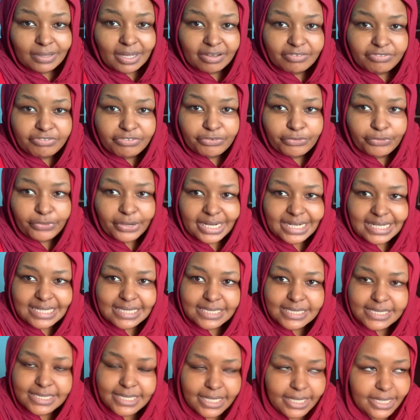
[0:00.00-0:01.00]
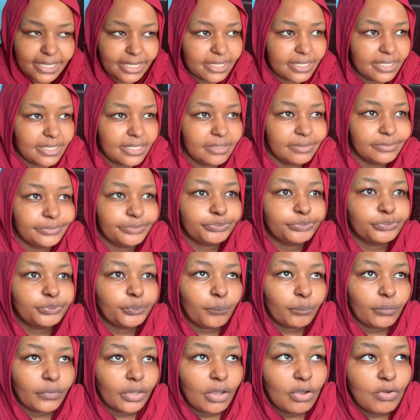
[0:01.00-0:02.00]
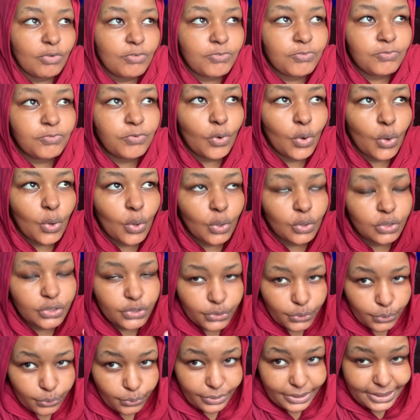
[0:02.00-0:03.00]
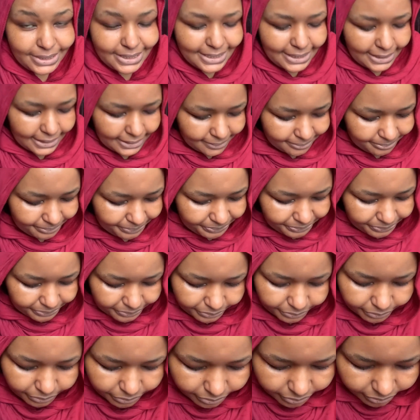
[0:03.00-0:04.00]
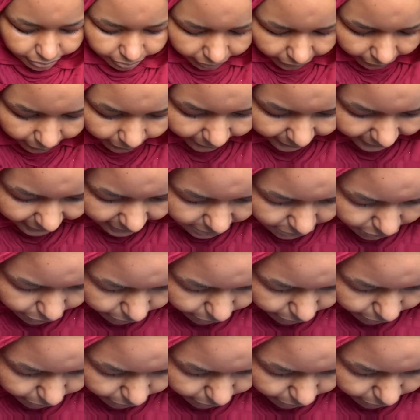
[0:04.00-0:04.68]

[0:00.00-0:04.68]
I've rented for today. When is